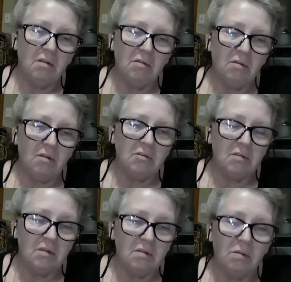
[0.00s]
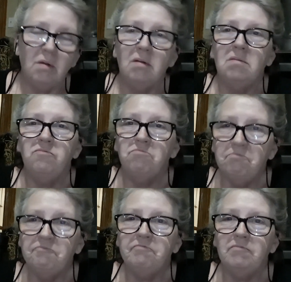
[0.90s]
go to the grocery store.
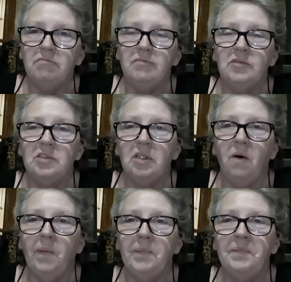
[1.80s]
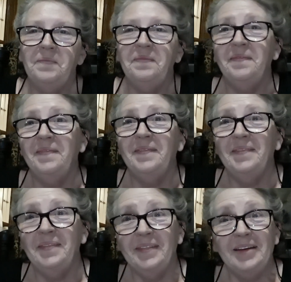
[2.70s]
So
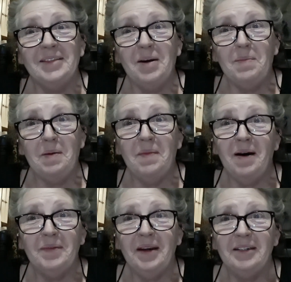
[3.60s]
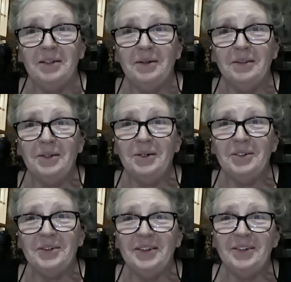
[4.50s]
that's how my mom got to go to the
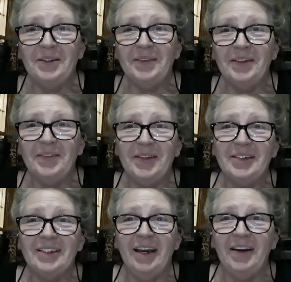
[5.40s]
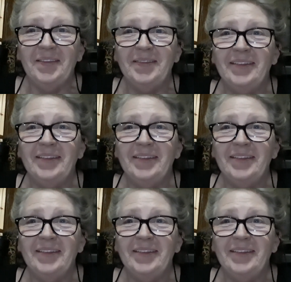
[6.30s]
grocery store for the first time.